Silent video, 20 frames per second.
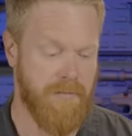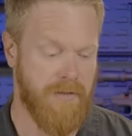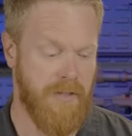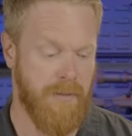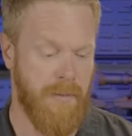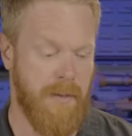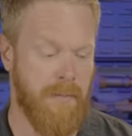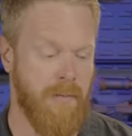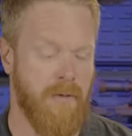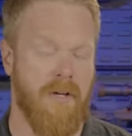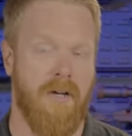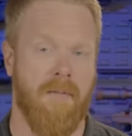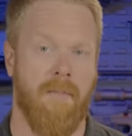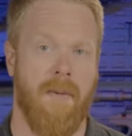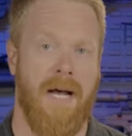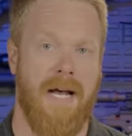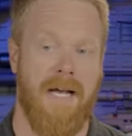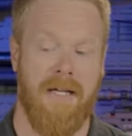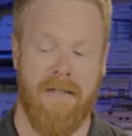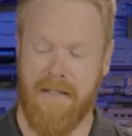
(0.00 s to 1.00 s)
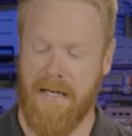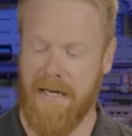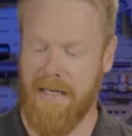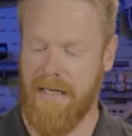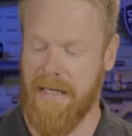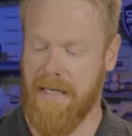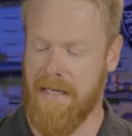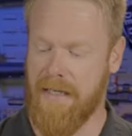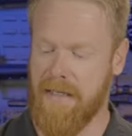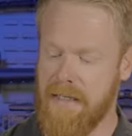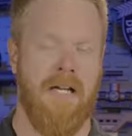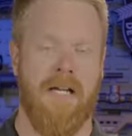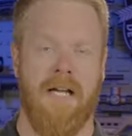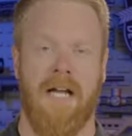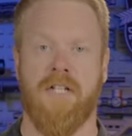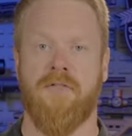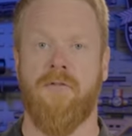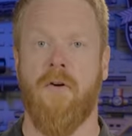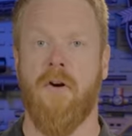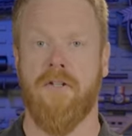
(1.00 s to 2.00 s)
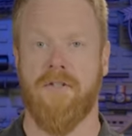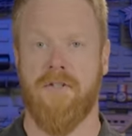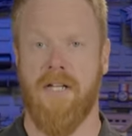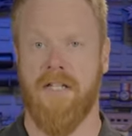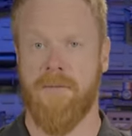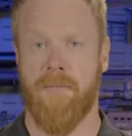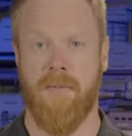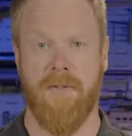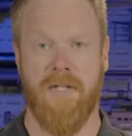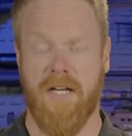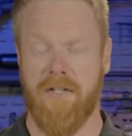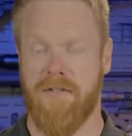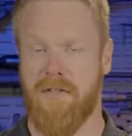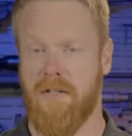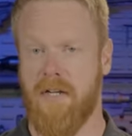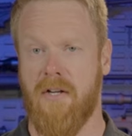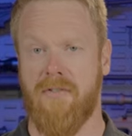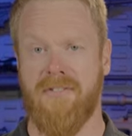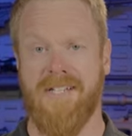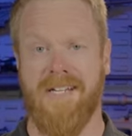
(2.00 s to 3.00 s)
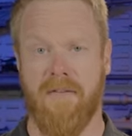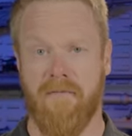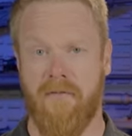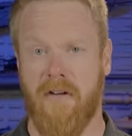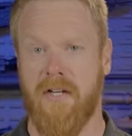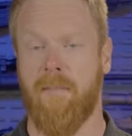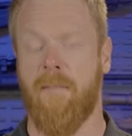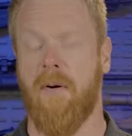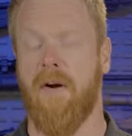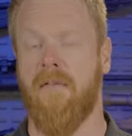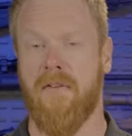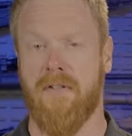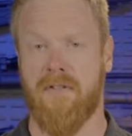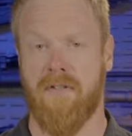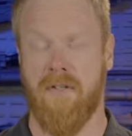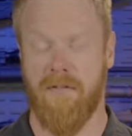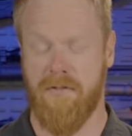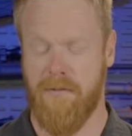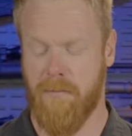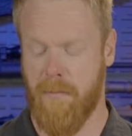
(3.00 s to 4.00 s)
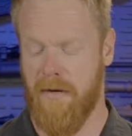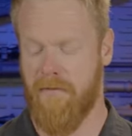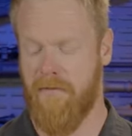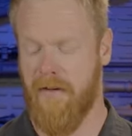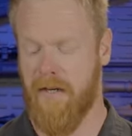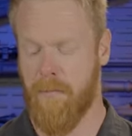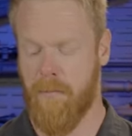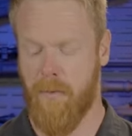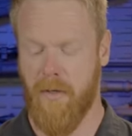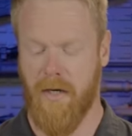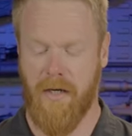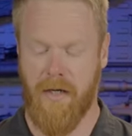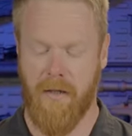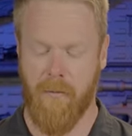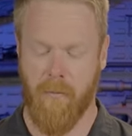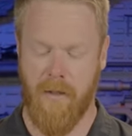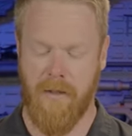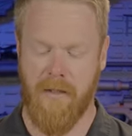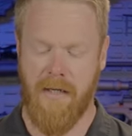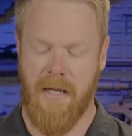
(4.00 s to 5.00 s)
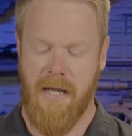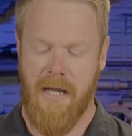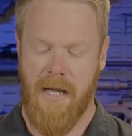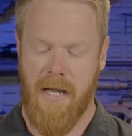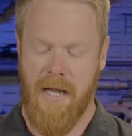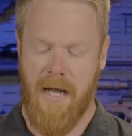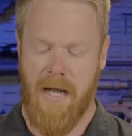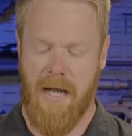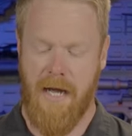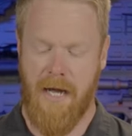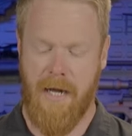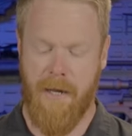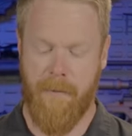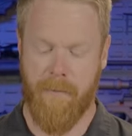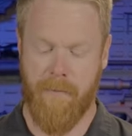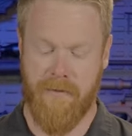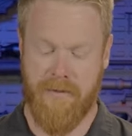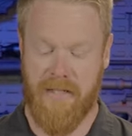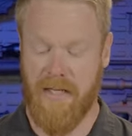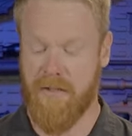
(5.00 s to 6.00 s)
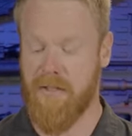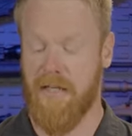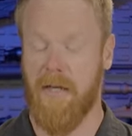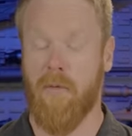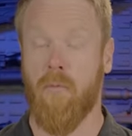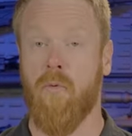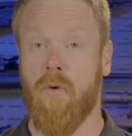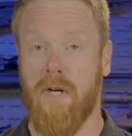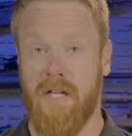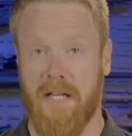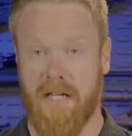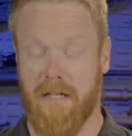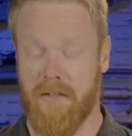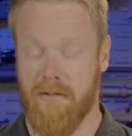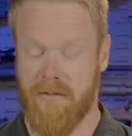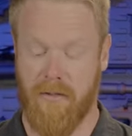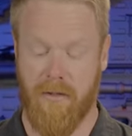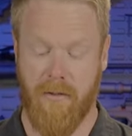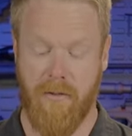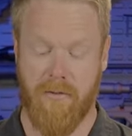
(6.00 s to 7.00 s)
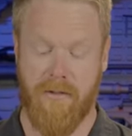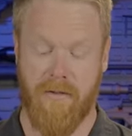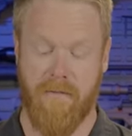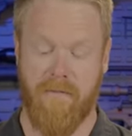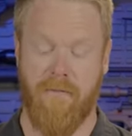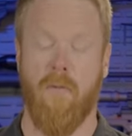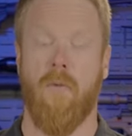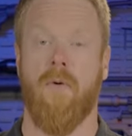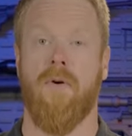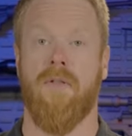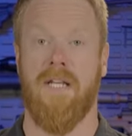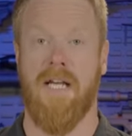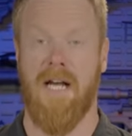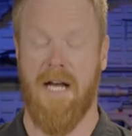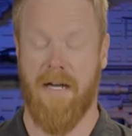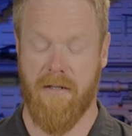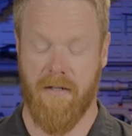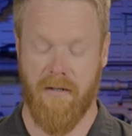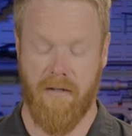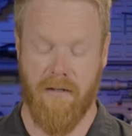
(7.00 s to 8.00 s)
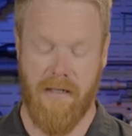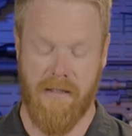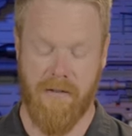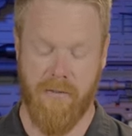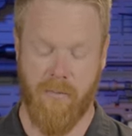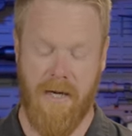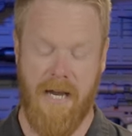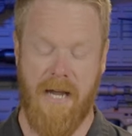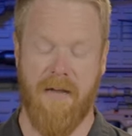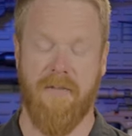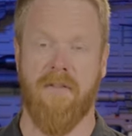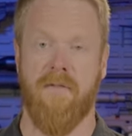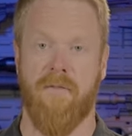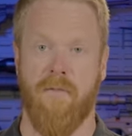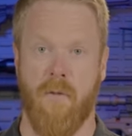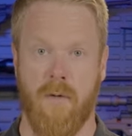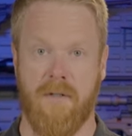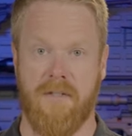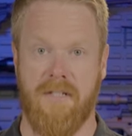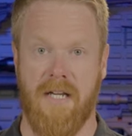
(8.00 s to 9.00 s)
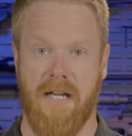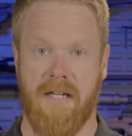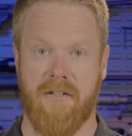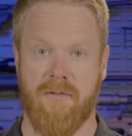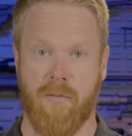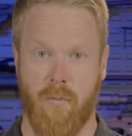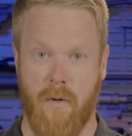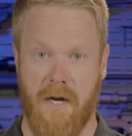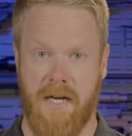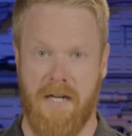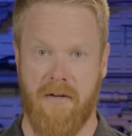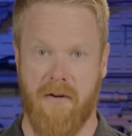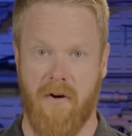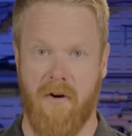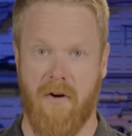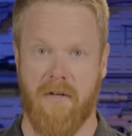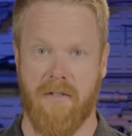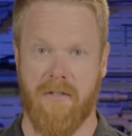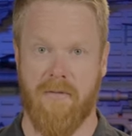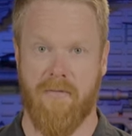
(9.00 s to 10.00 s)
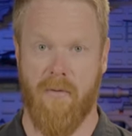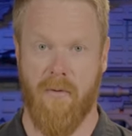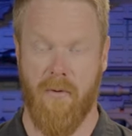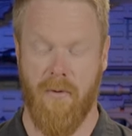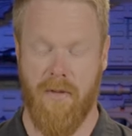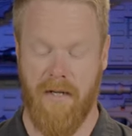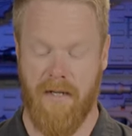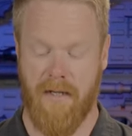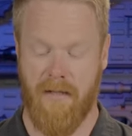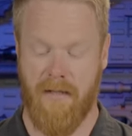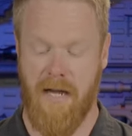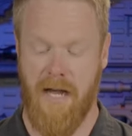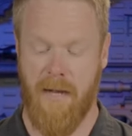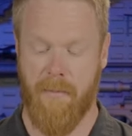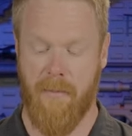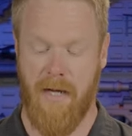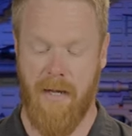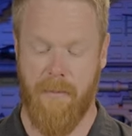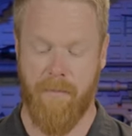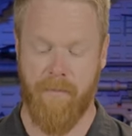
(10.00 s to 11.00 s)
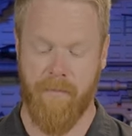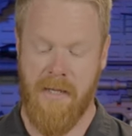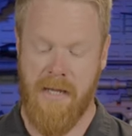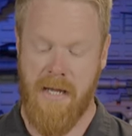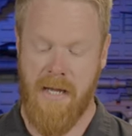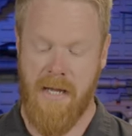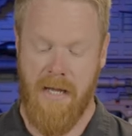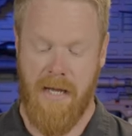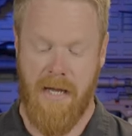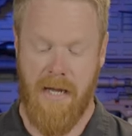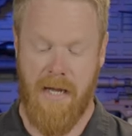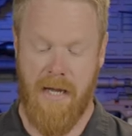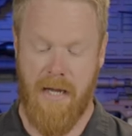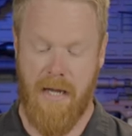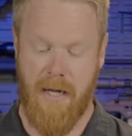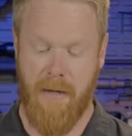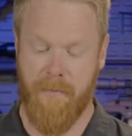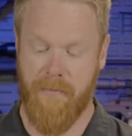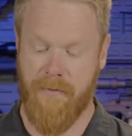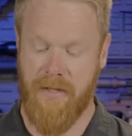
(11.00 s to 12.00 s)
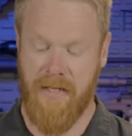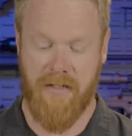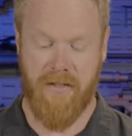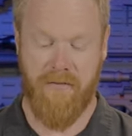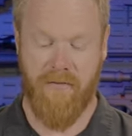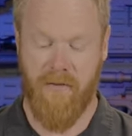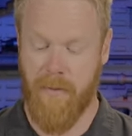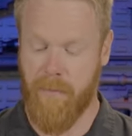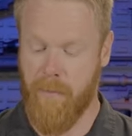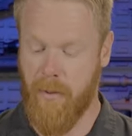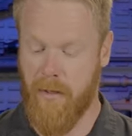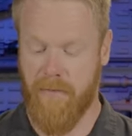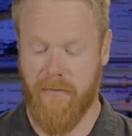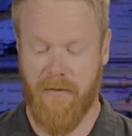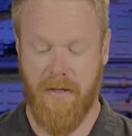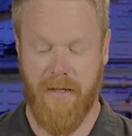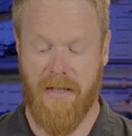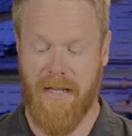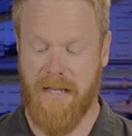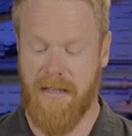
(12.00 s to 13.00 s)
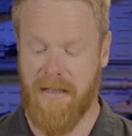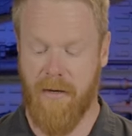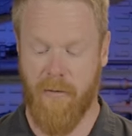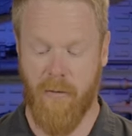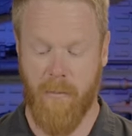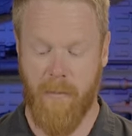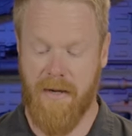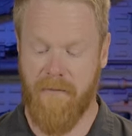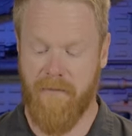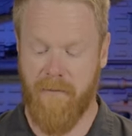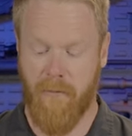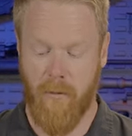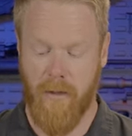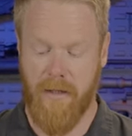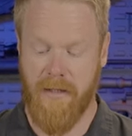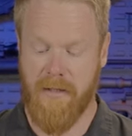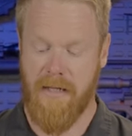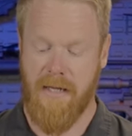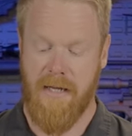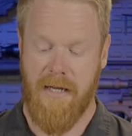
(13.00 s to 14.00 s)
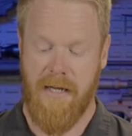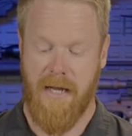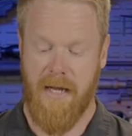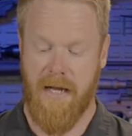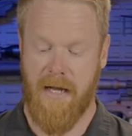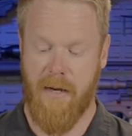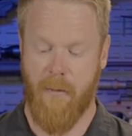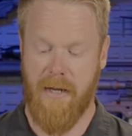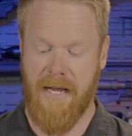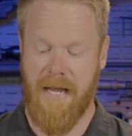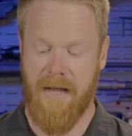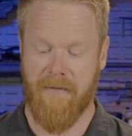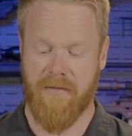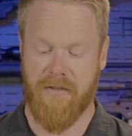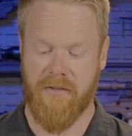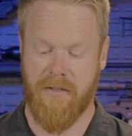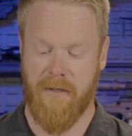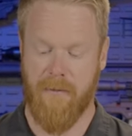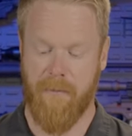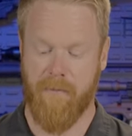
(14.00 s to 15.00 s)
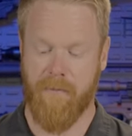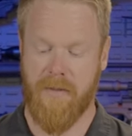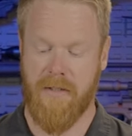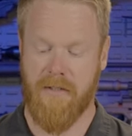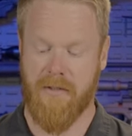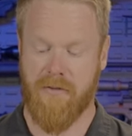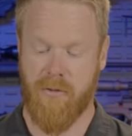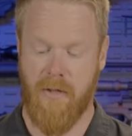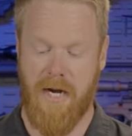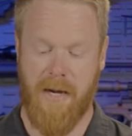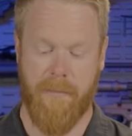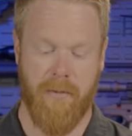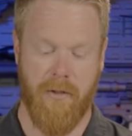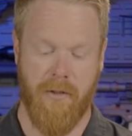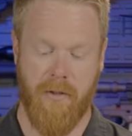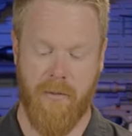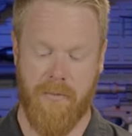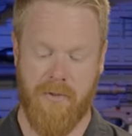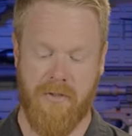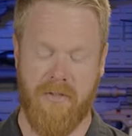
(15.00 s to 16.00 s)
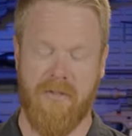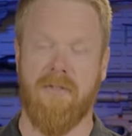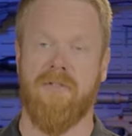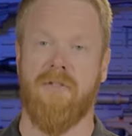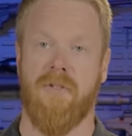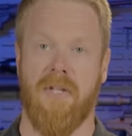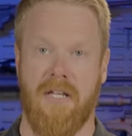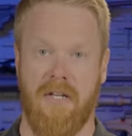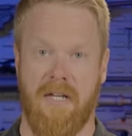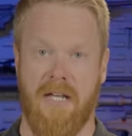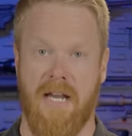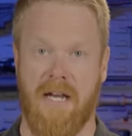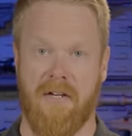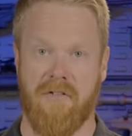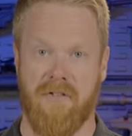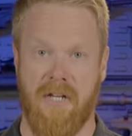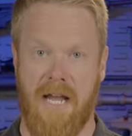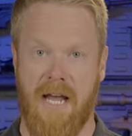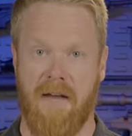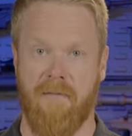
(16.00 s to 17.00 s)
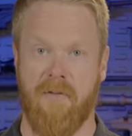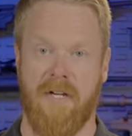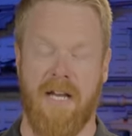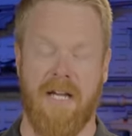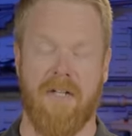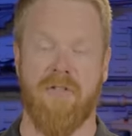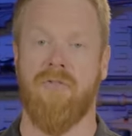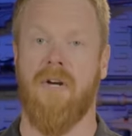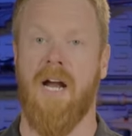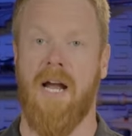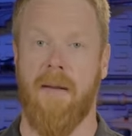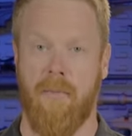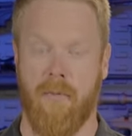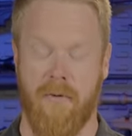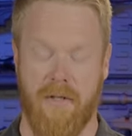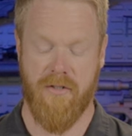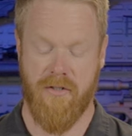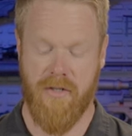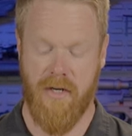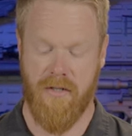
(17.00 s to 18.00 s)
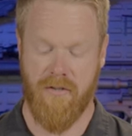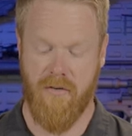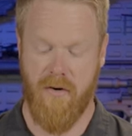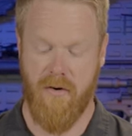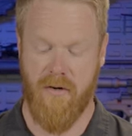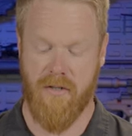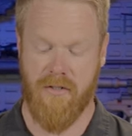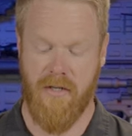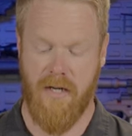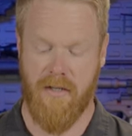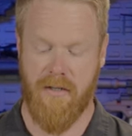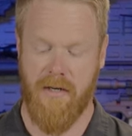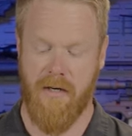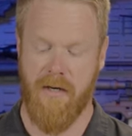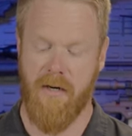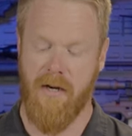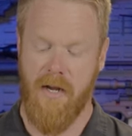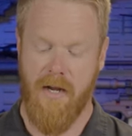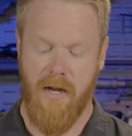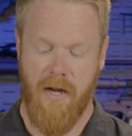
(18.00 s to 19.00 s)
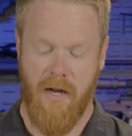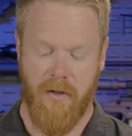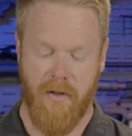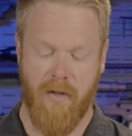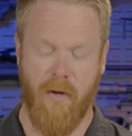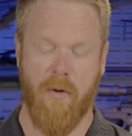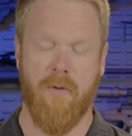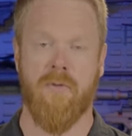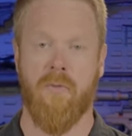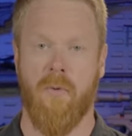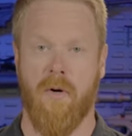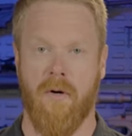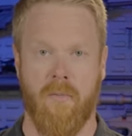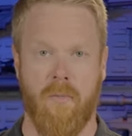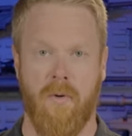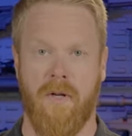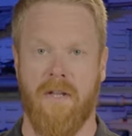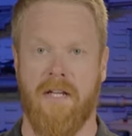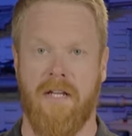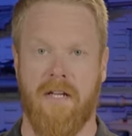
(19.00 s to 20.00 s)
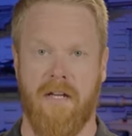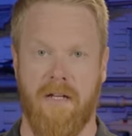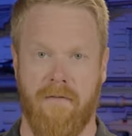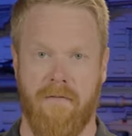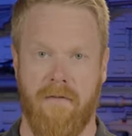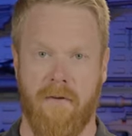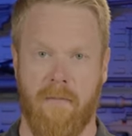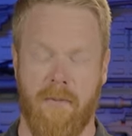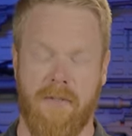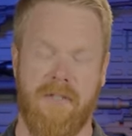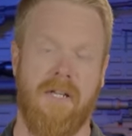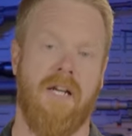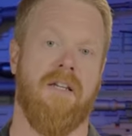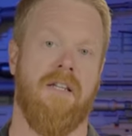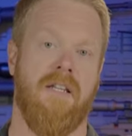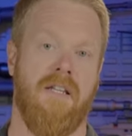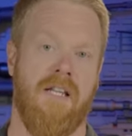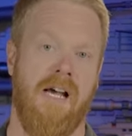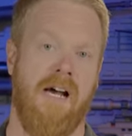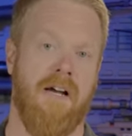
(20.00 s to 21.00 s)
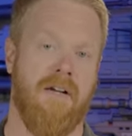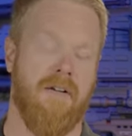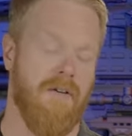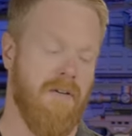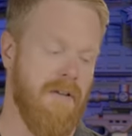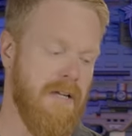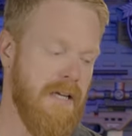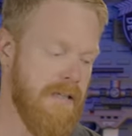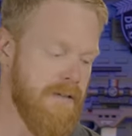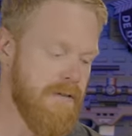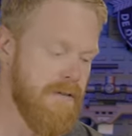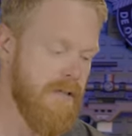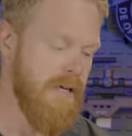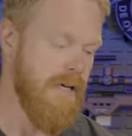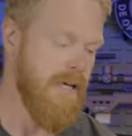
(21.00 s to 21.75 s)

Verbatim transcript: Some people are gonna buy it and I get it. As far as lens protection goes, I didn't find a perfect solution, but I found a pretty good one. Um, it's actually a really good solution for the ocular lens. We have the Vortex rain guards for the Kaibab. Um, these fit perfectly like they were meant for it. Uh, we have some strap loops so that you can actually have your neck strap chest harness on there. Those work really good for protecting the ocular lens.